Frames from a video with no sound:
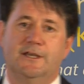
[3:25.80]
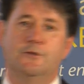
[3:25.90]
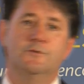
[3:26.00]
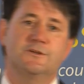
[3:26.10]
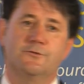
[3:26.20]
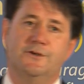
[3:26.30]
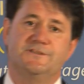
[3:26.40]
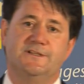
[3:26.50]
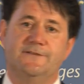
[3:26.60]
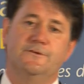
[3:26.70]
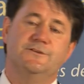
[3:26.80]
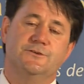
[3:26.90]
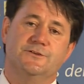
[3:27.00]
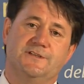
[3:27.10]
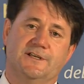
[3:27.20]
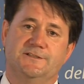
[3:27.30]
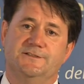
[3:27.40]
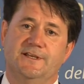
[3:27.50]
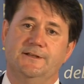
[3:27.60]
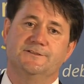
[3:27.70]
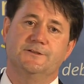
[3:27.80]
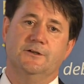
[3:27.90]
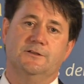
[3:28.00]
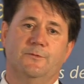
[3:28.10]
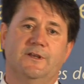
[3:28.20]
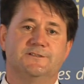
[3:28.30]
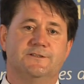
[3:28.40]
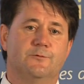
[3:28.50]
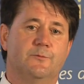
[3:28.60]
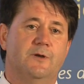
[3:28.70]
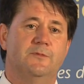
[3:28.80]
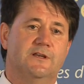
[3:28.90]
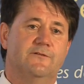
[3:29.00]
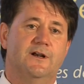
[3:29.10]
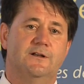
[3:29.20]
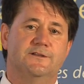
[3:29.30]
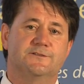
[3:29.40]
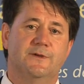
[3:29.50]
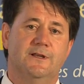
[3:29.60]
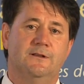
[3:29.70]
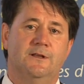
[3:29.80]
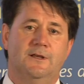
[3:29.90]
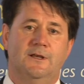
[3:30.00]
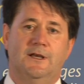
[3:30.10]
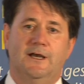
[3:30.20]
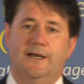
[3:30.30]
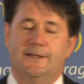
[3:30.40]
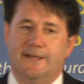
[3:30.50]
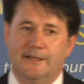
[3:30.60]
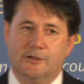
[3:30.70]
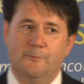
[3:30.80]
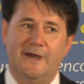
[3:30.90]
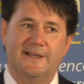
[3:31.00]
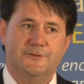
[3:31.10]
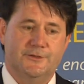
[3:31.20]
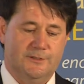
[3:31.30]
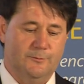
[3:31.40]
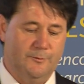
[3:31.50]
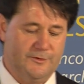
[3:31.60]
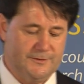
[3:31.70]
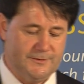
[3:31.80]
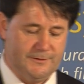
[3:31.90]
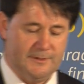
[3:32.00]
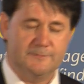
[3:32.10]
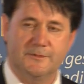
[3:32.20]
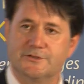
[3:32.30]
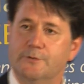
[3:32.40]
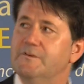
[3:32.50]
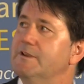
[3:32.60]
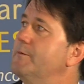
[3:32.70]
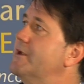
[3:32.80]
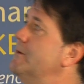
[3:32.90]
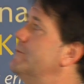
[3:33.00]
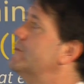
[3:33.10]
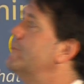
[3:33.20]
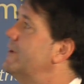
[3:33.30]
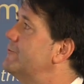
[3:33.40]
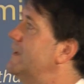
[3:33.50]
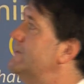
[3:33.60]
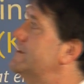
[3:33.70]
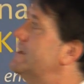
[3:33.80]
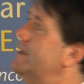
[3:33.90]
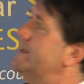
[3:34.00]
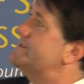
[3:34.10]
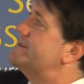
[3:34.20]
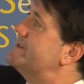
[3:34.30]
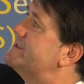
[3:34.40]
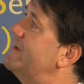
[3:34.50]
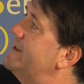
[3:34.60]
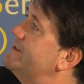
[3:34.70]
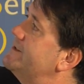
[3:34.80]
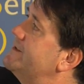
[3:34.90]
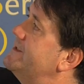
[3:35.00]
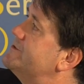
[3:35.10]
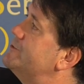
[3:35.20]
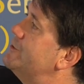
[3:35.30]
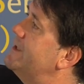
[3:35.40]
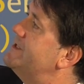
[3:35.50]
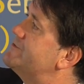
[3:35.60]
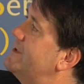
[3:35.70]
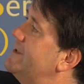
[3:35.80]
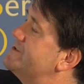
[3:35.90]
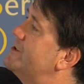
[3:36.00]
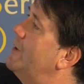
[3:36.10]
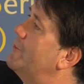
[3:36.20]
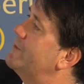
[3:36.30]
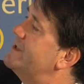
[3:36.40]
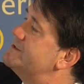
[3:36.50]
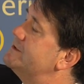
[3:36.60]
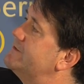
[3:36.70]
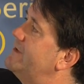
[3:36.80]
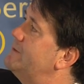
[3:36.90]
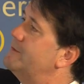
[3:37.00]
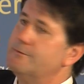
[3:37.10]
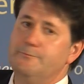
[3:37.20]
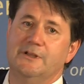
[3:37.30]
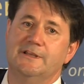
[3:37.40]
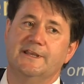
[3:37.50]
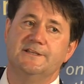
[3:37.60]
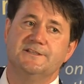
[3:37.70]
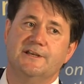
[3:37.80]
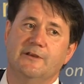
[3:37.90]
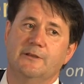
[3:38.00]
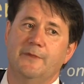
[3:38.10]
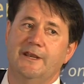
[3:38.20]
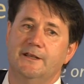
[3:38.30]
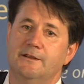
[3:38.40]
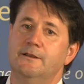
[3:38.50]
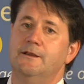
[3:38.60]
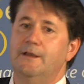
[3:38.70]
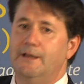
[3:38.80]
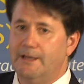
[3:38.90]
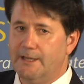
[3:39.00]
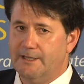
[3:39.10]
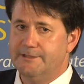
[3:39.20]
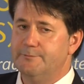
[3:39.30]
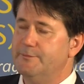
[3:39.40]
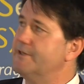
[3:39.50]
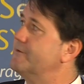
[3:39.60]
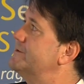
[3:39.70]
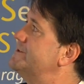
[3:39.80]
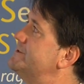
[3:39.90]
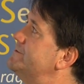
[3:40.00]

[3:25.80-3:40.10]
it goes across the different jurisdictions, England, Scotland, Wales, and the Republic of Ireland as well. And I'll come back to it in a moment or two because hopefully it'll become quite relevant. As I say, it's divided into these two key strands, operational development, building engineering and mining, and material change